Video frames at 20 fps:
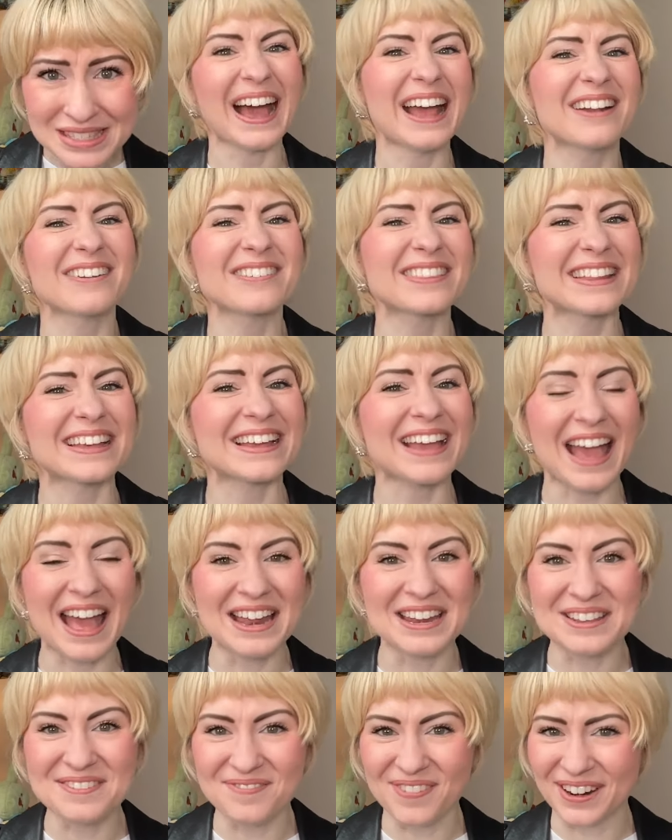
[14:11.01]
I don't think
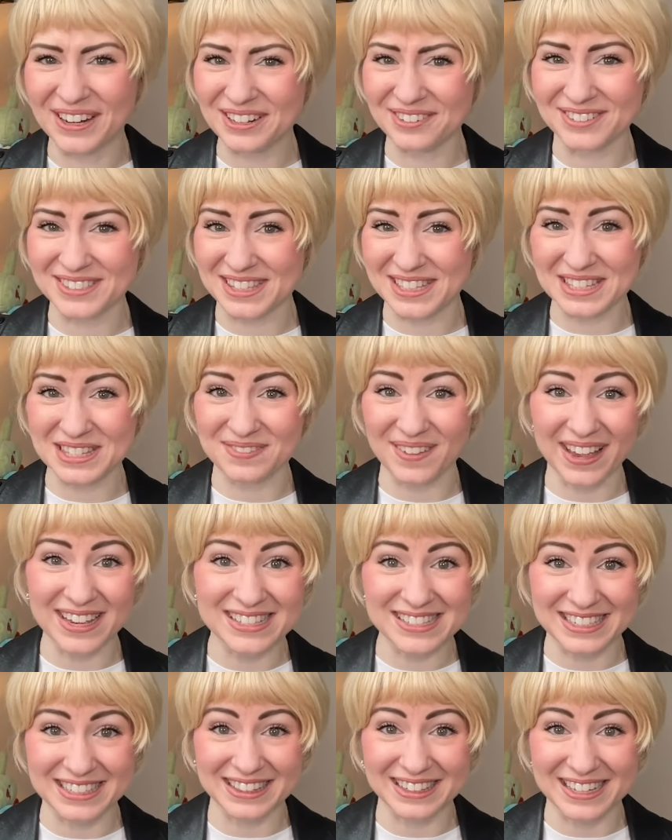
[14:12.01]
anybody was
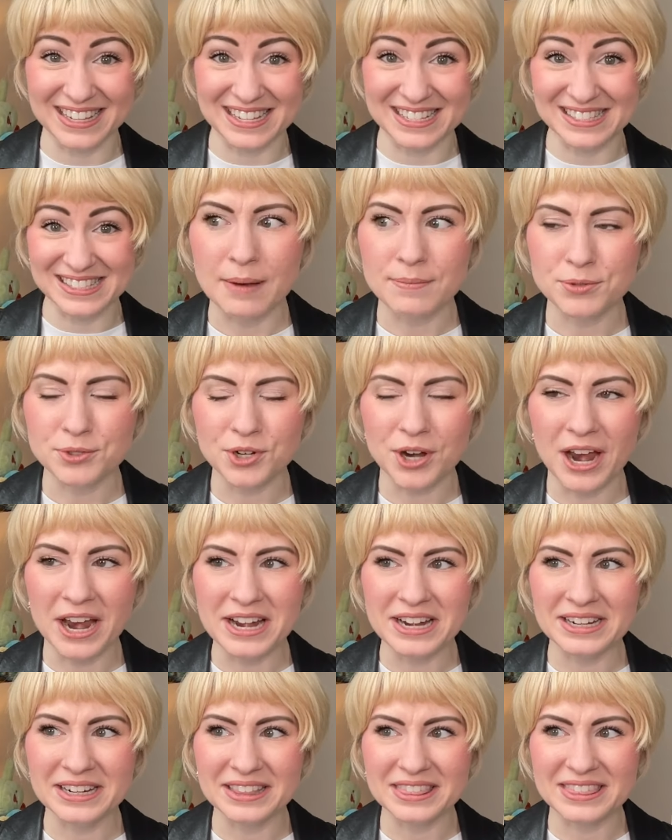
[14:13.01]
expecting this. I'm
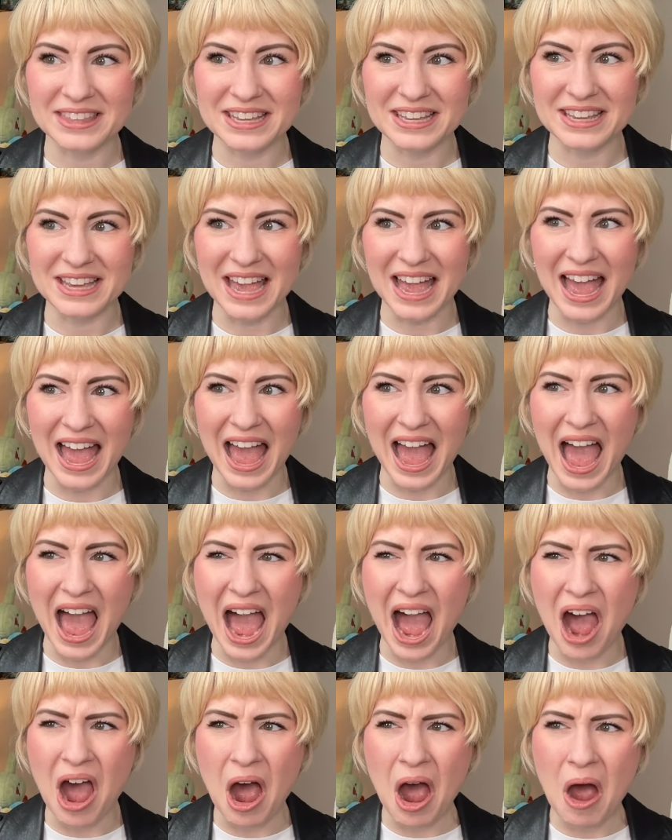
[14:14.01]
trying to think
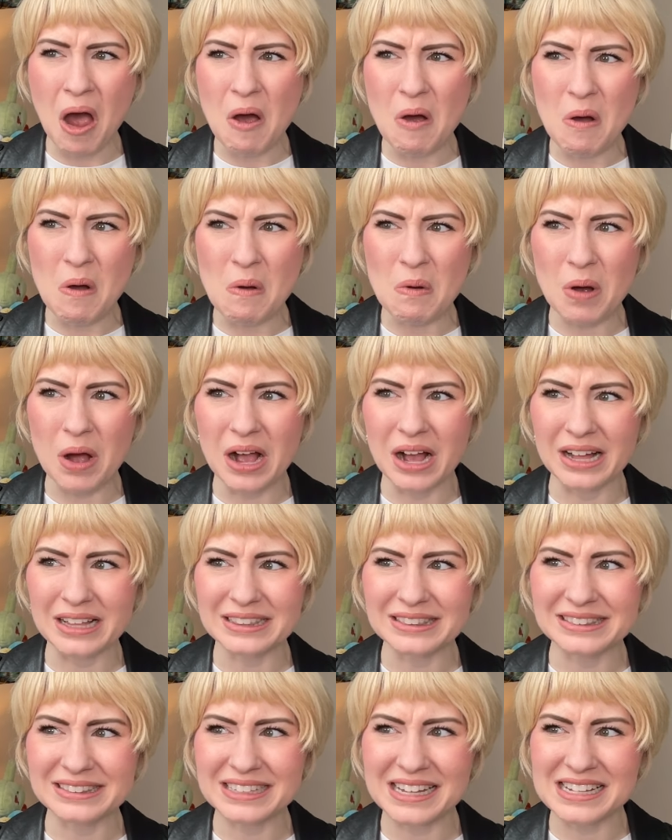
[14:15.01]
how
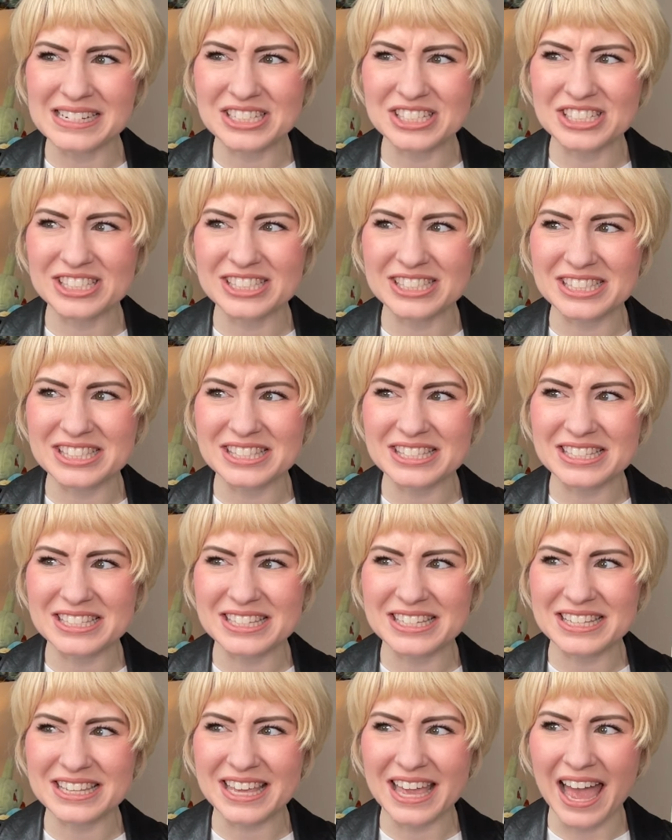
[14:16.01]
Legends
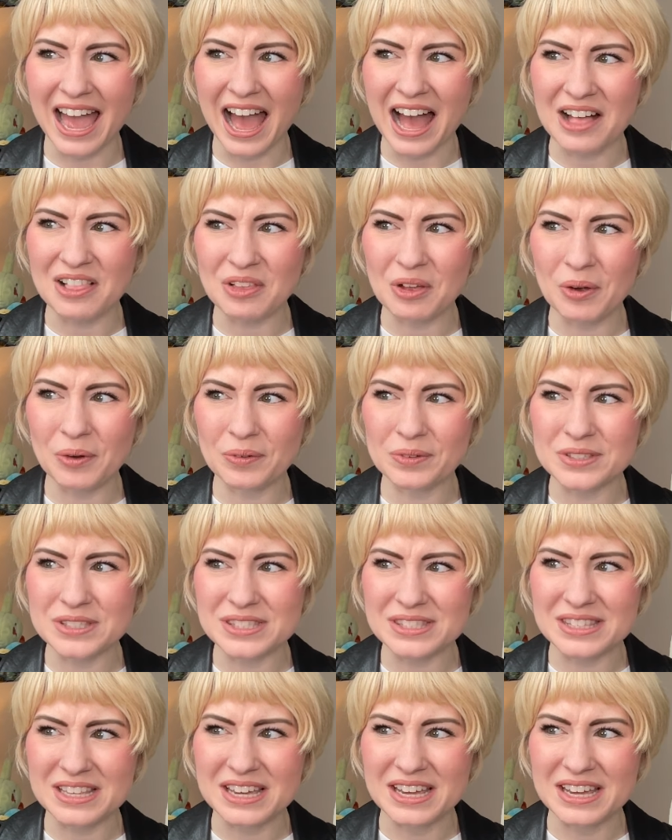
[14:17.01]
Kalos,
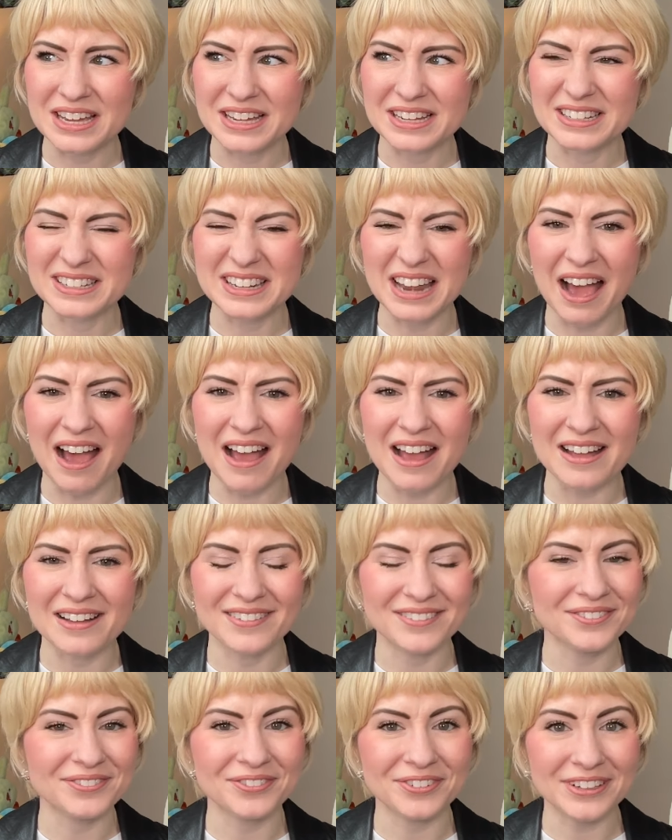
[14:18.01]
not
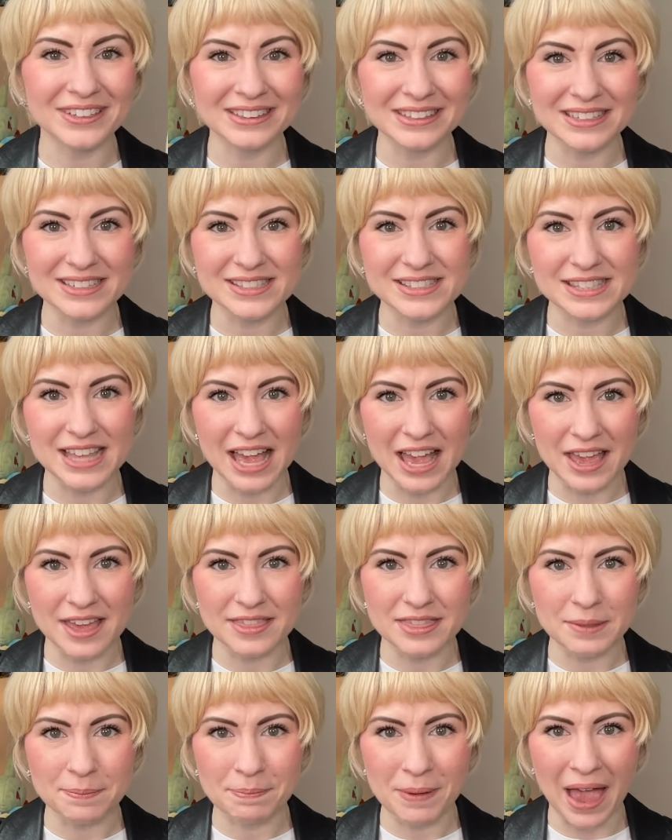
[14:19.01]
really set
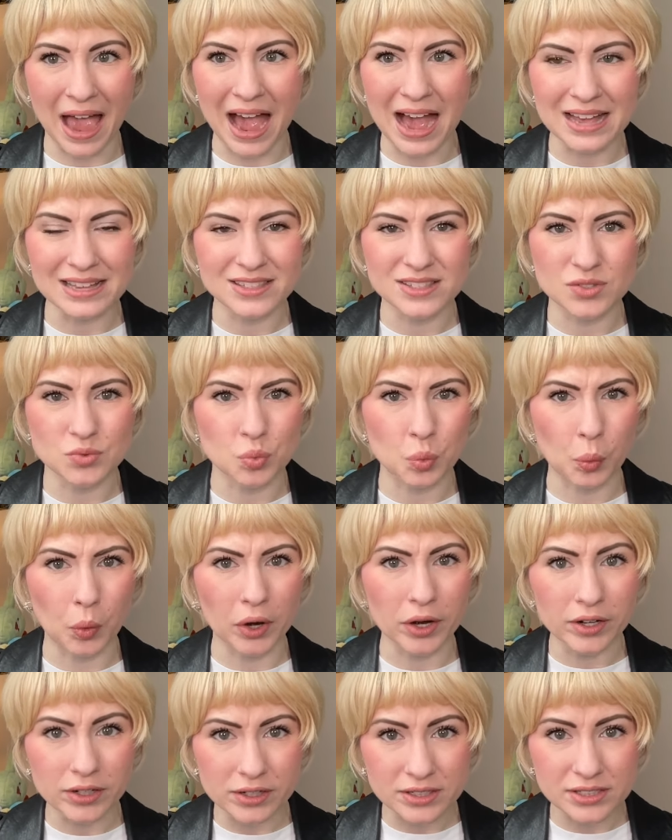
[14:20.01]
in the past,
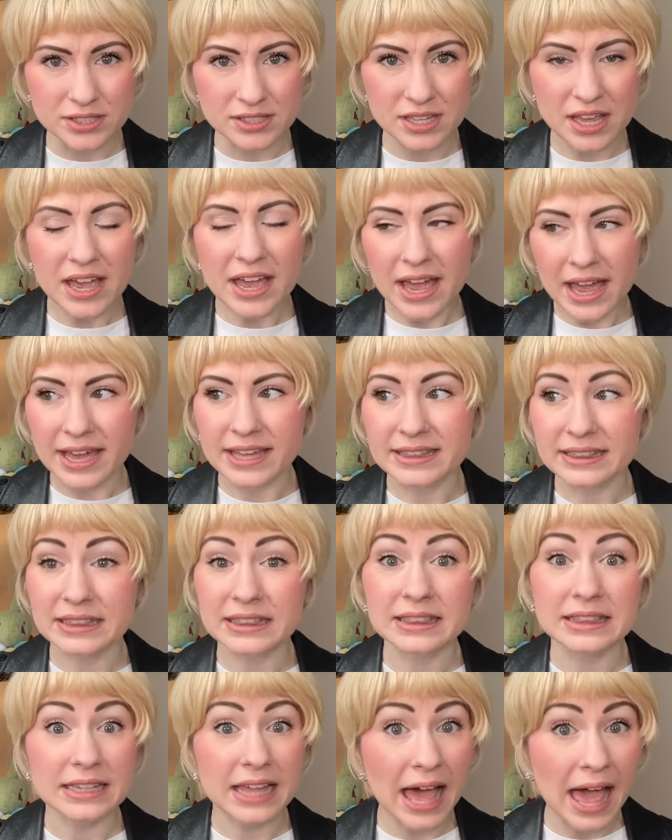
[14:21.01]
works,
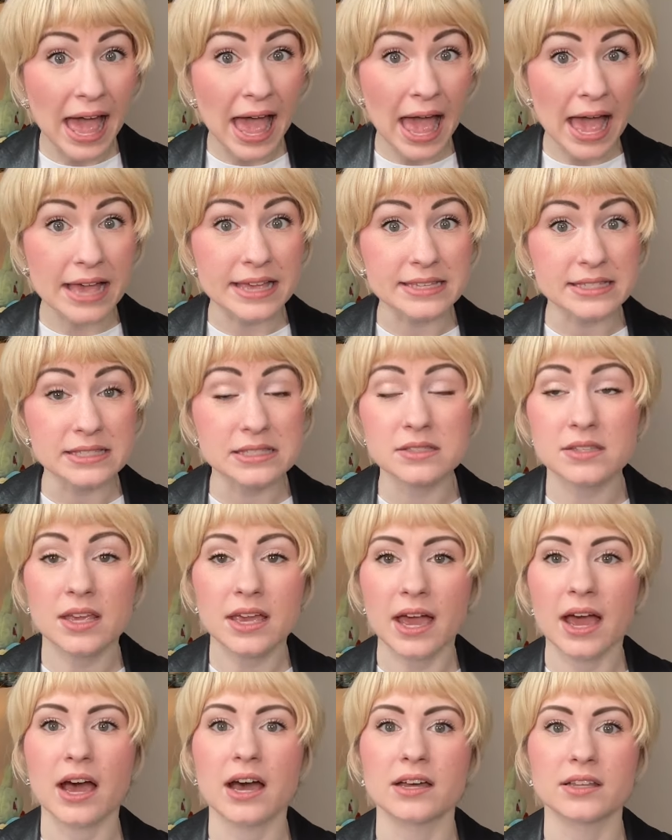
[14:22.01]
unless,
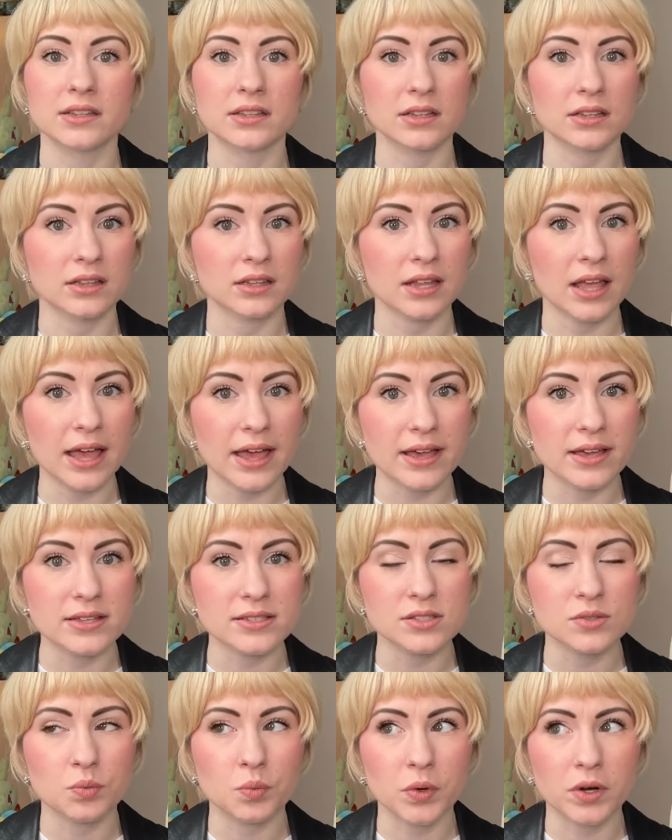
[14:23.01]

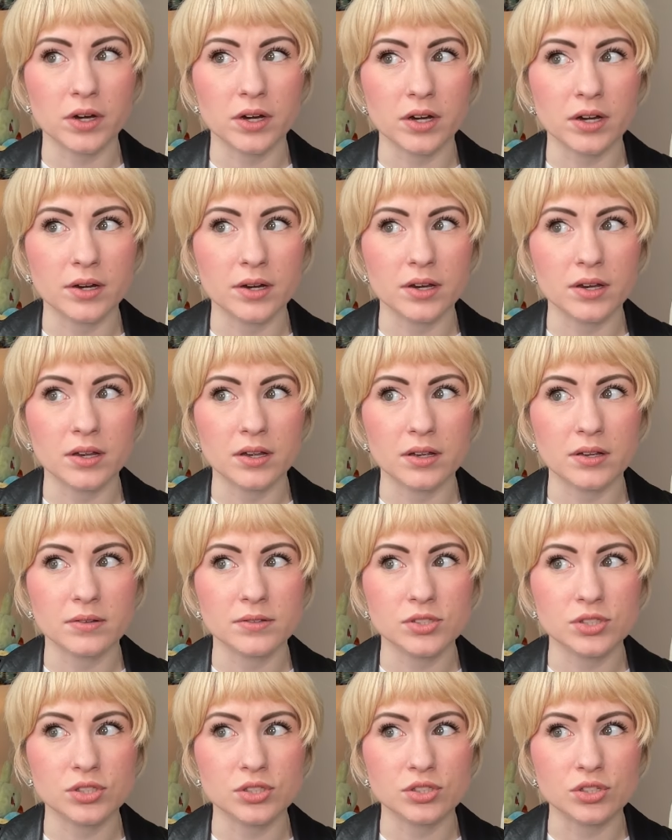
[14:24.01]
unless we're
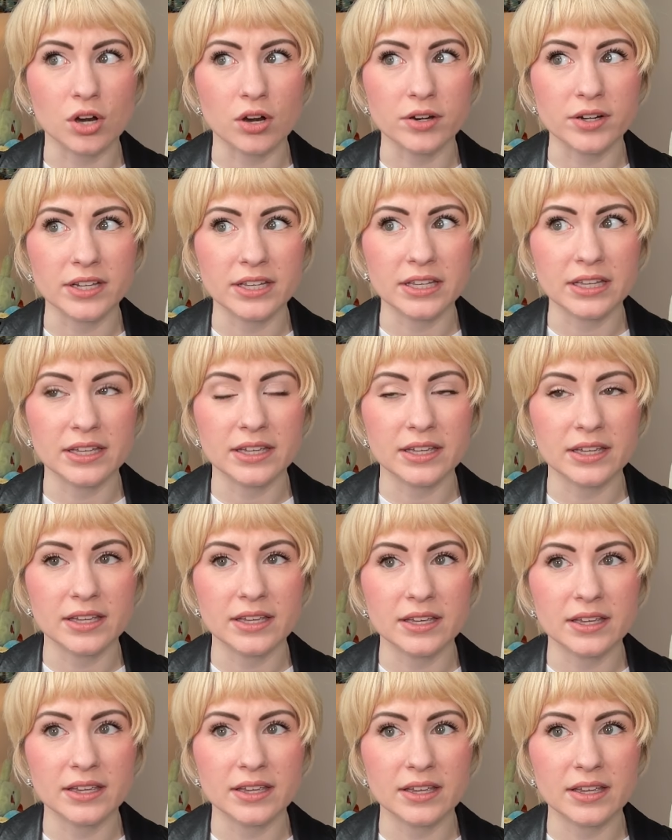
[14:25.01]
starting it
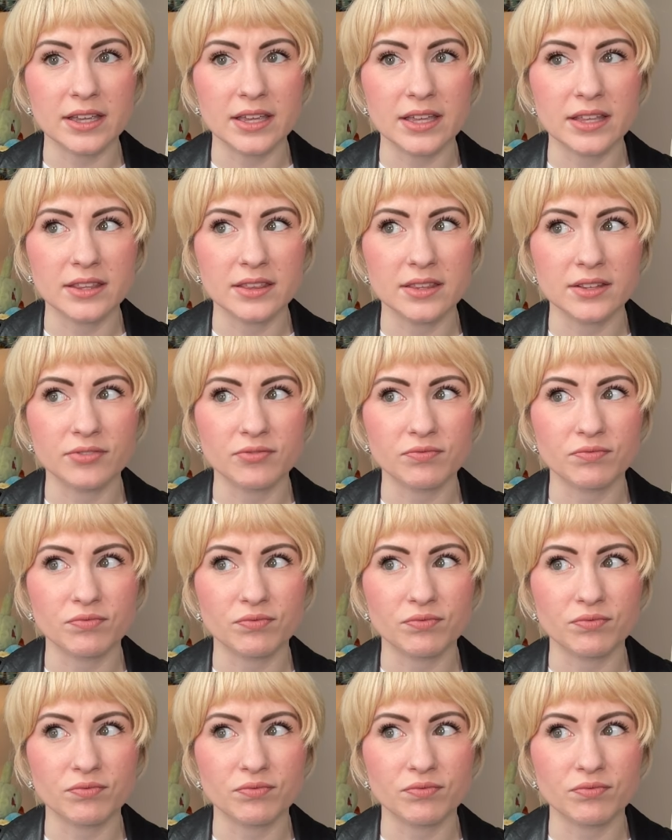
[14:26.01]
in the